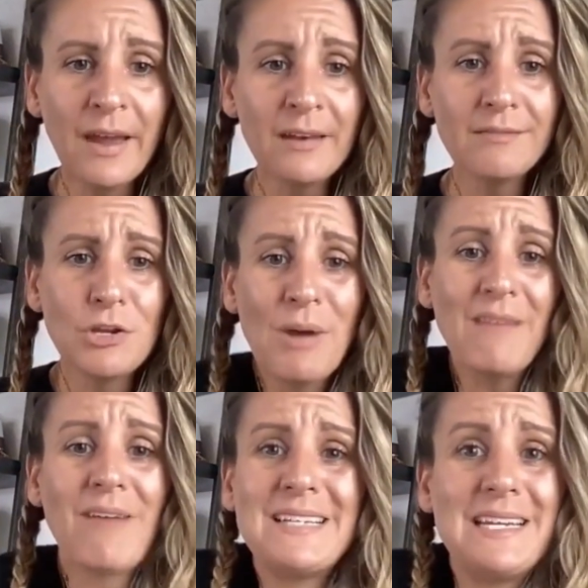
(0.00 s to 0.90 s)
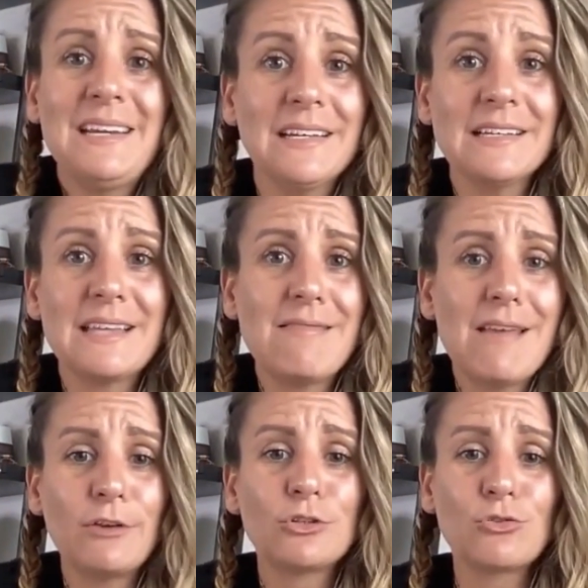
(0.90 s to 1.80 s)
that you have ideas and
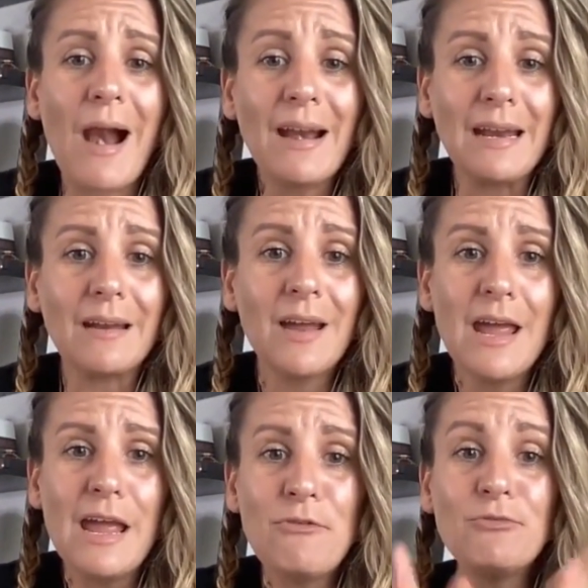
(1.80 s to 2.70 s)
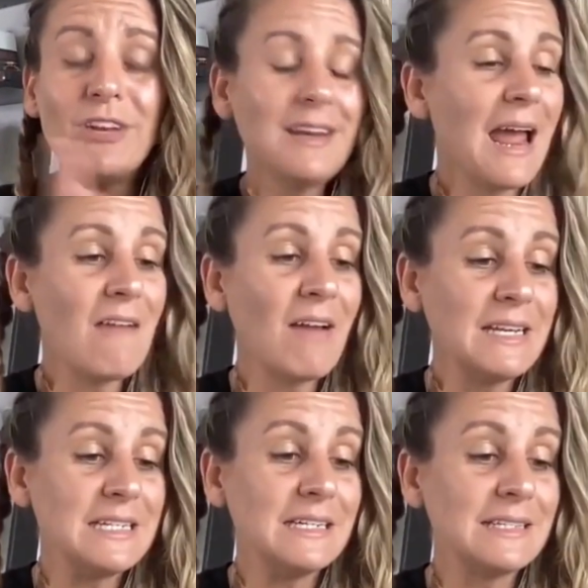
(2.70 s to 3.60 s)
that you're trying. If you didn't have
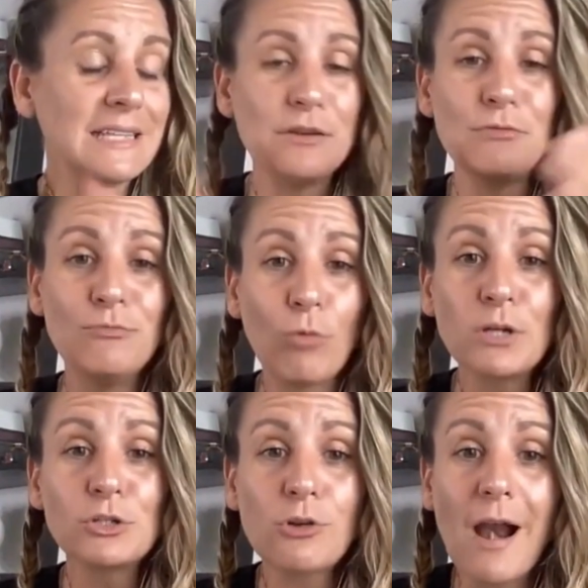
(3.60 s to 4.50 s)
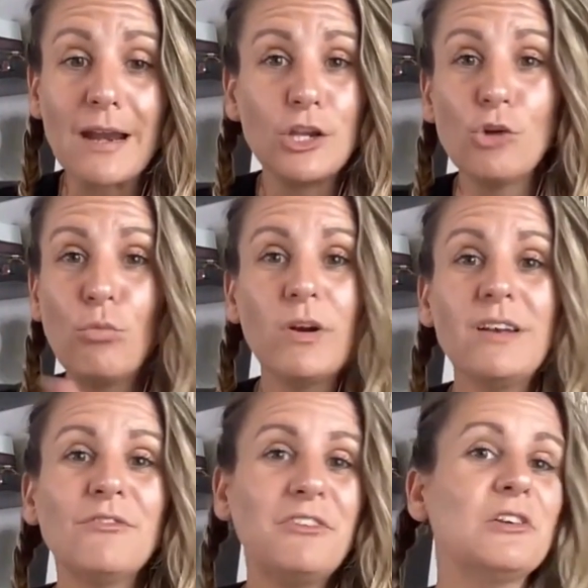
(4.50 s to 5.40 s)
ideas and you weren't trying, you
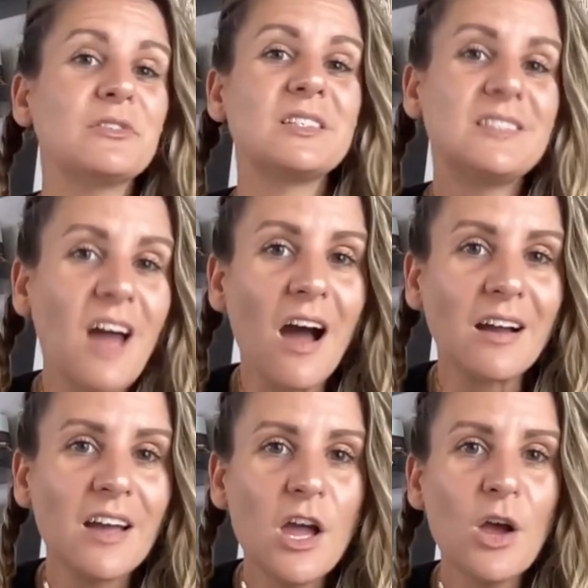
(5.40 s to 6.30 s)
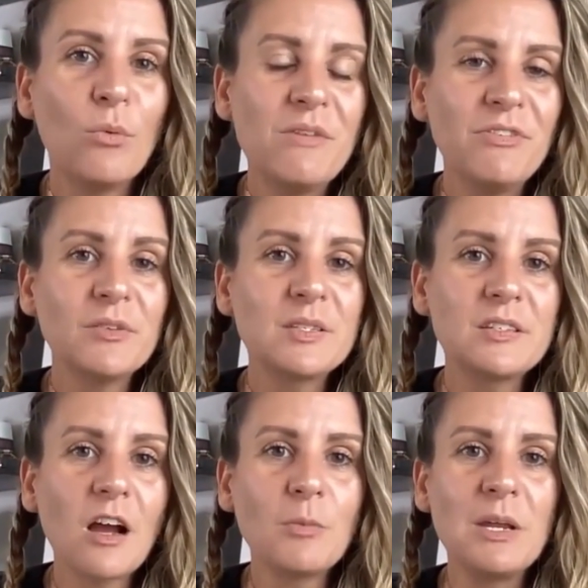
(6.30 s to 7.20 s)
wouldn't feel stuck. We feel
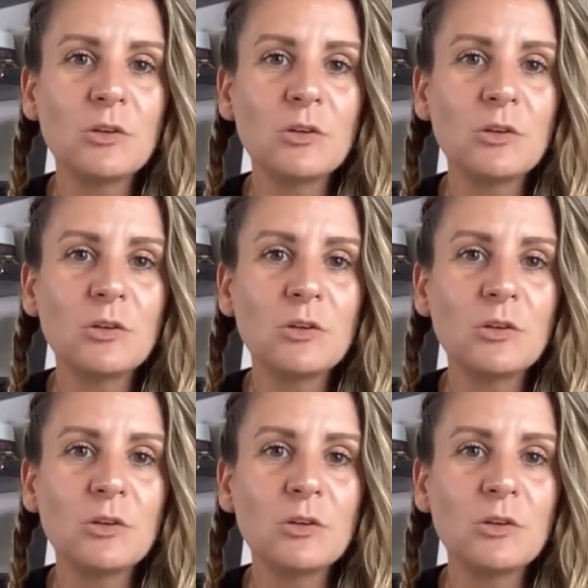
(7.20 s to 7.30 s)
stuck